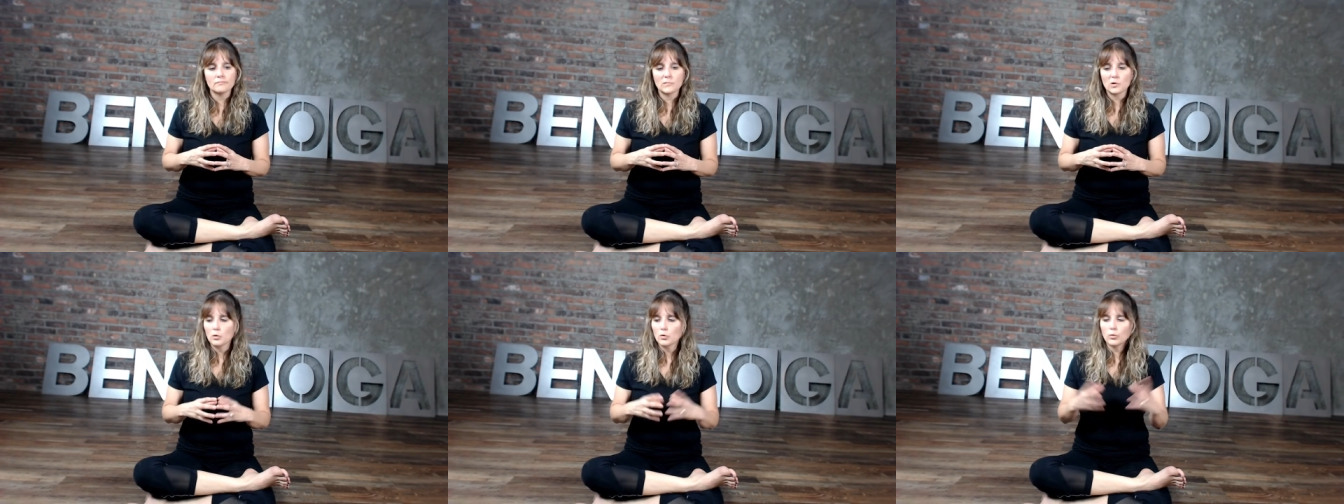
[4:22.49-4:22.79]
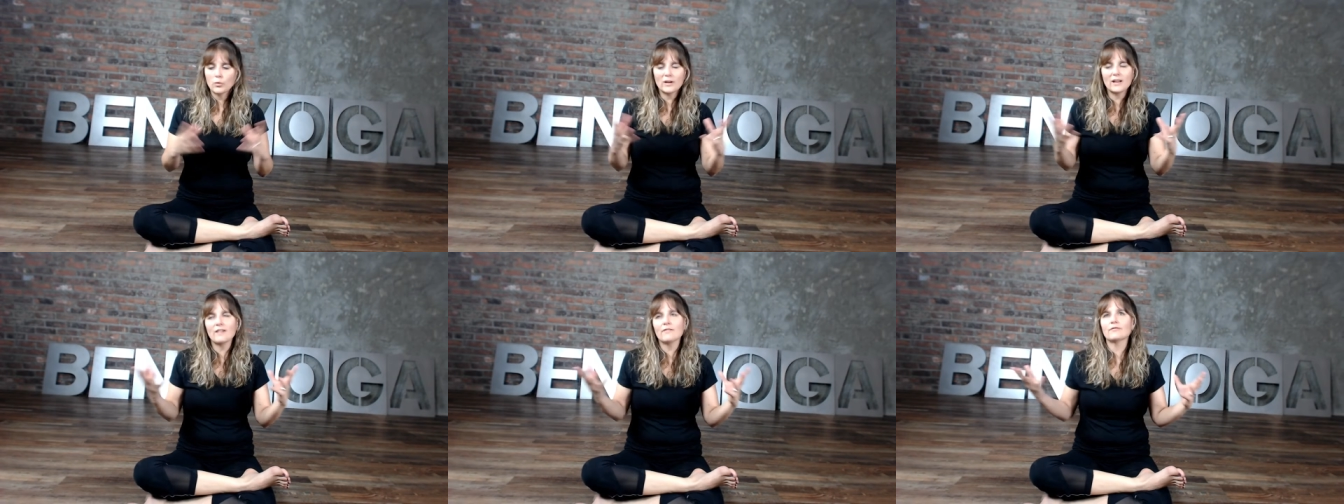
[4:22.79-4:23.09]
or
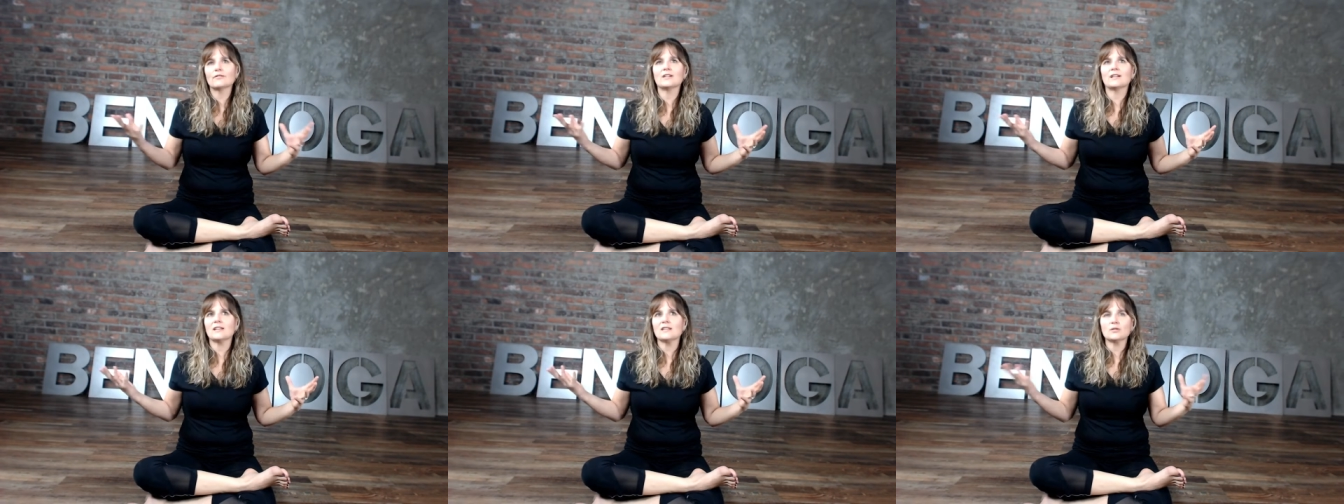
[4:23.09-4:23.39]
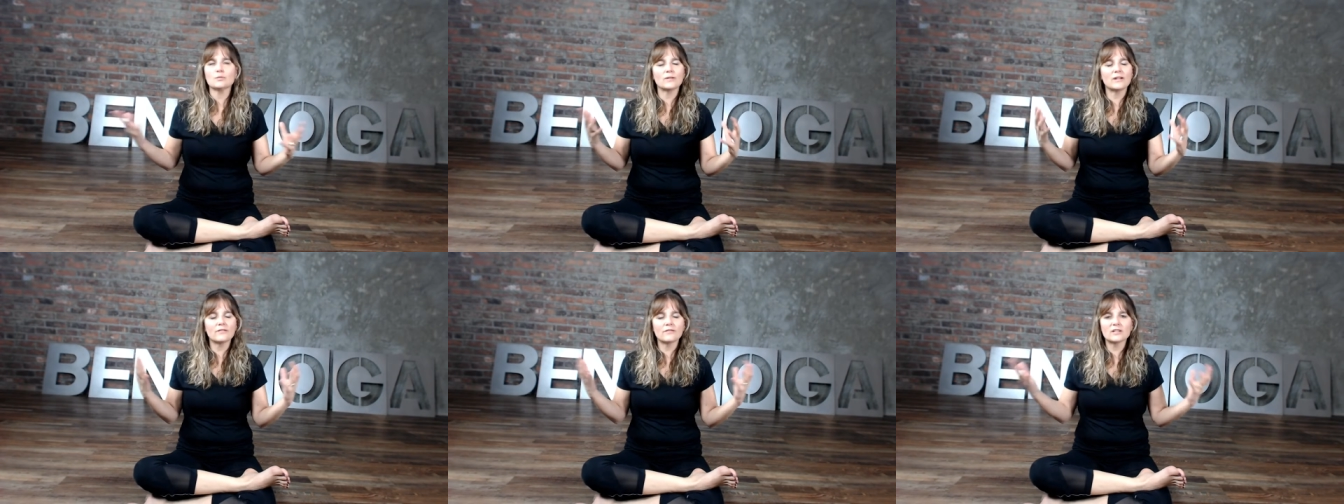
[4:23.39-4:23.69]
whatever it
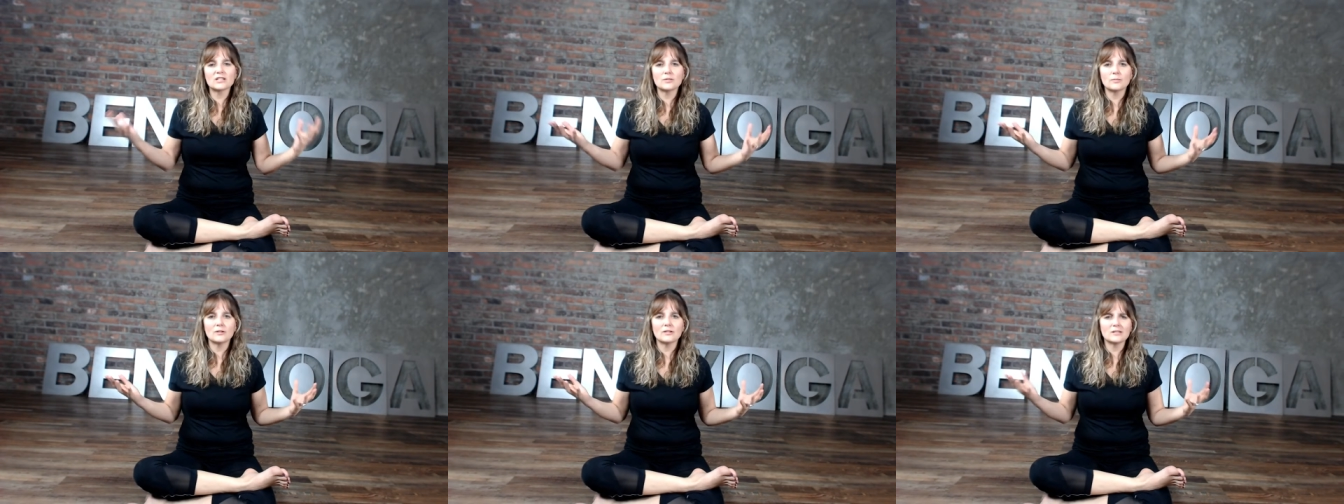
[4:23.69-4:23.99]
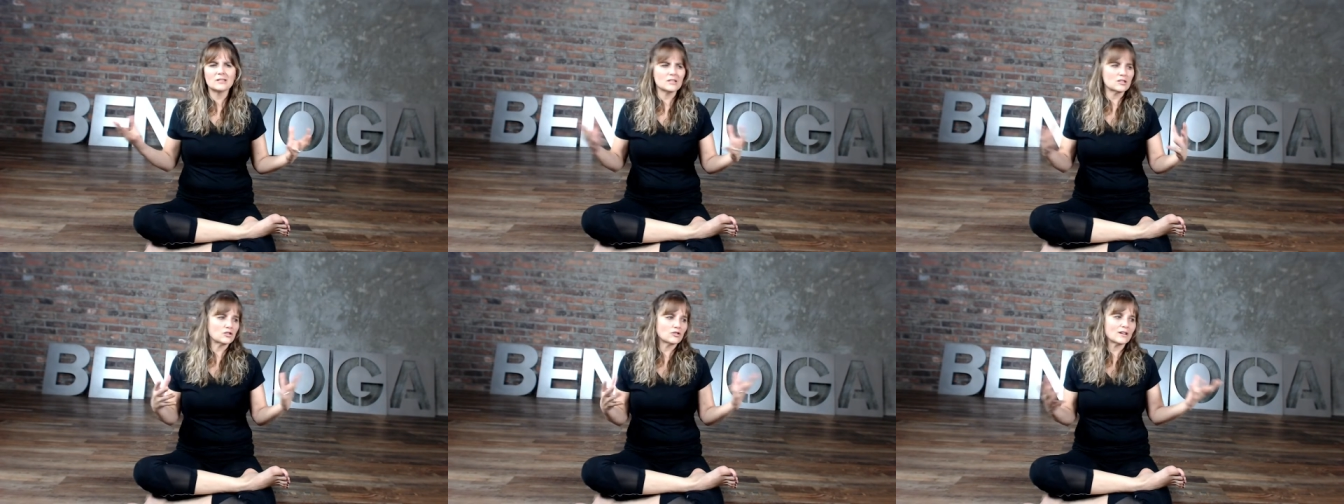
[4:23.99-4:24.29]
is, whatever experience
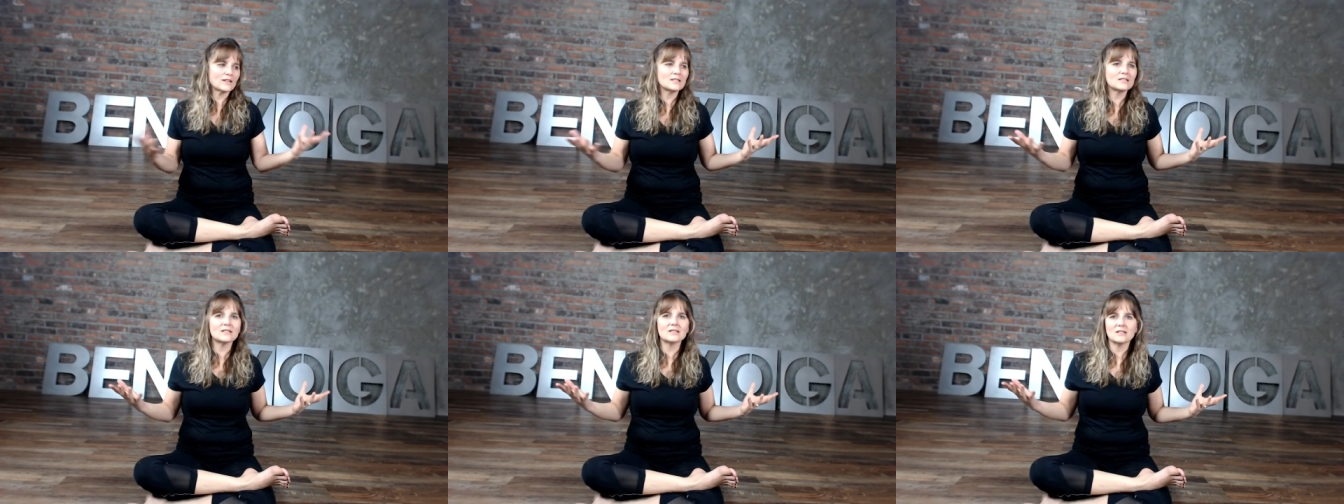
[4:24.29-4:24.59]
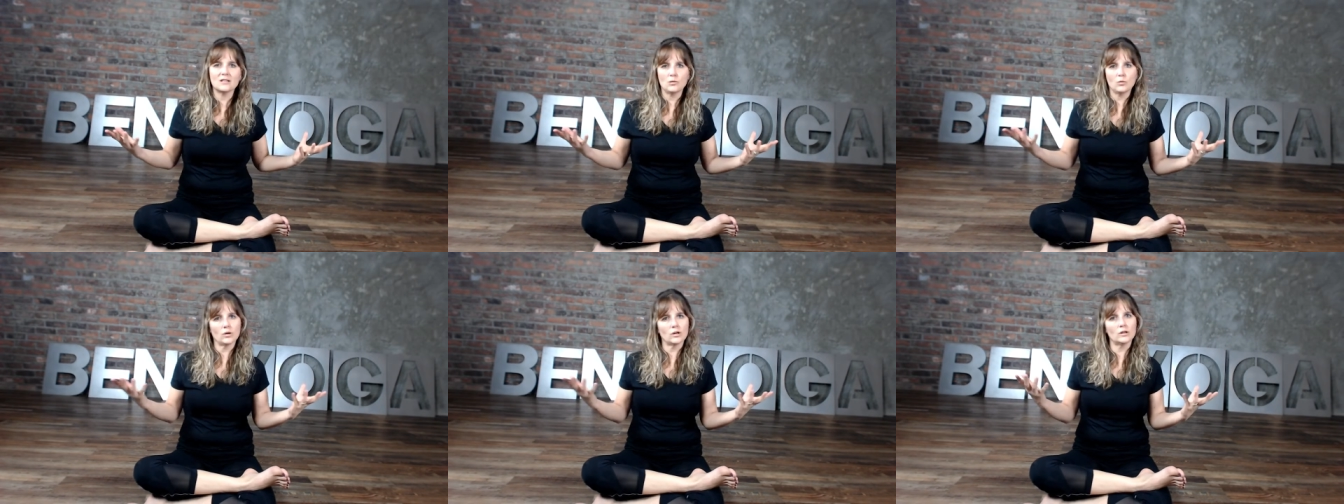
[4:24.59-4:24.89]
it is, you're at
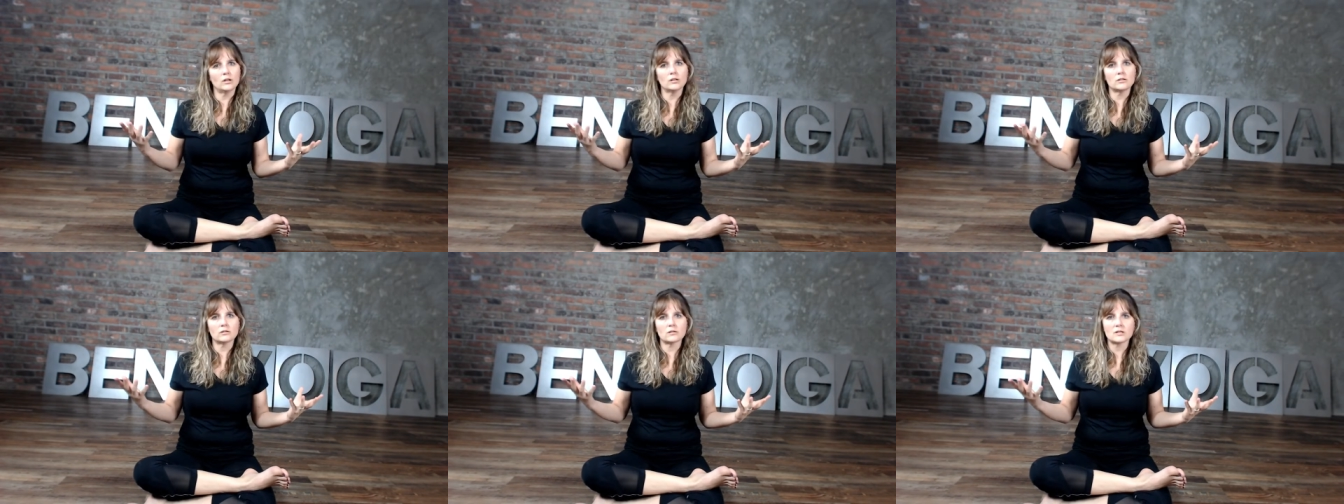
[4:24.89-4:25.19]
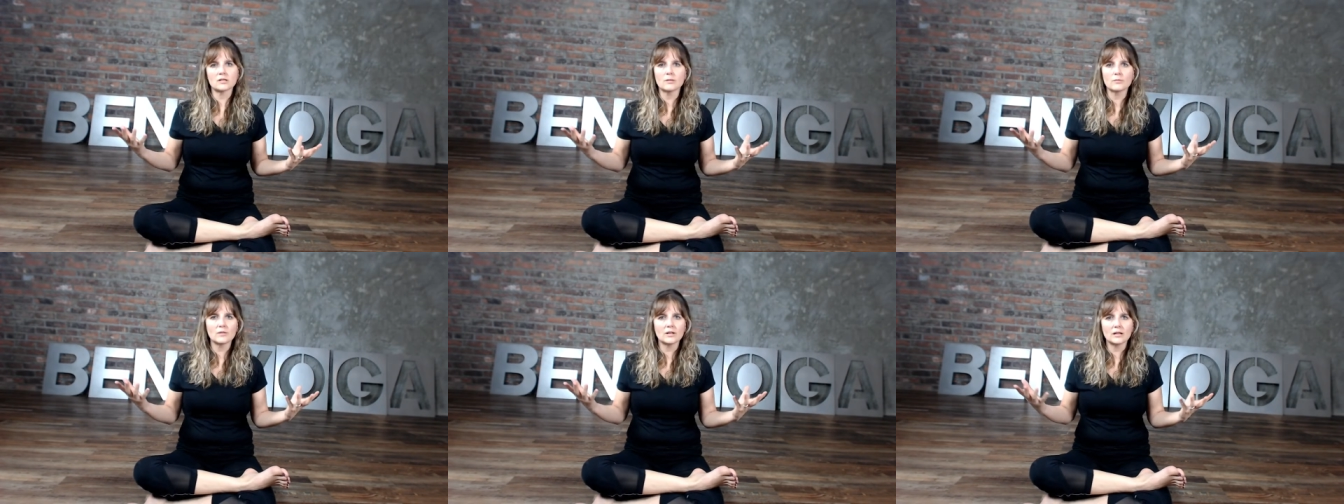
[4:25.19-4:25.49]
Disney World or
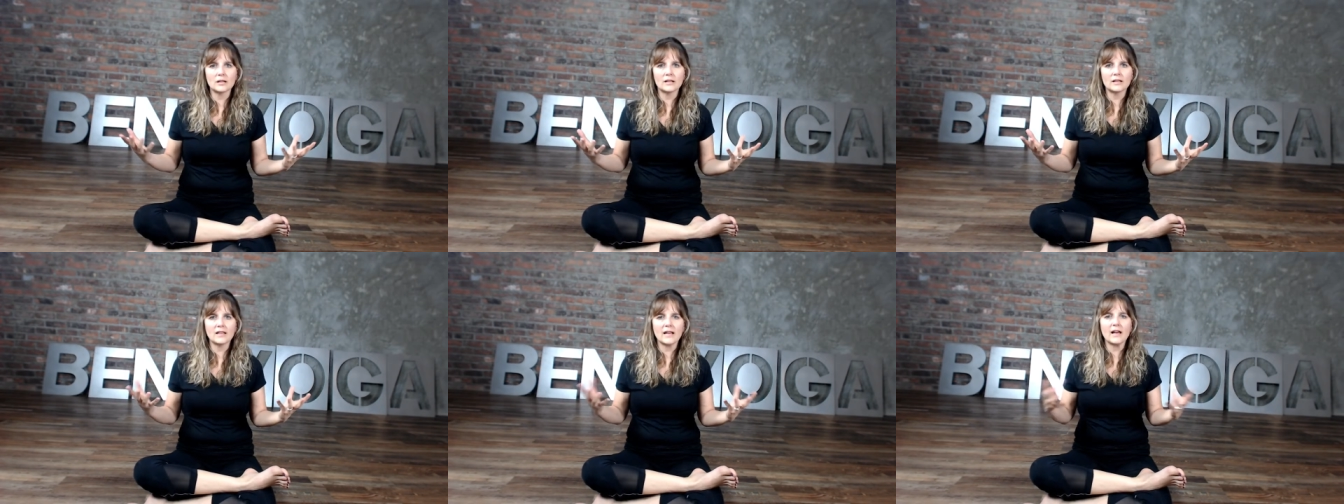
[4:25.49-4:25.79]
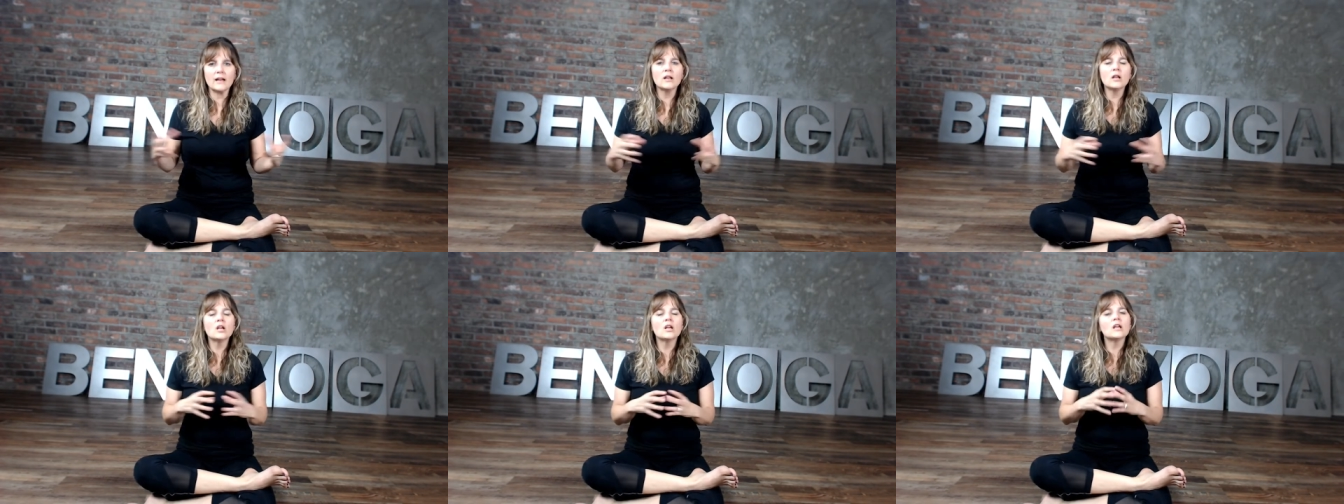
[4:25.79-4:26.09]
something like that,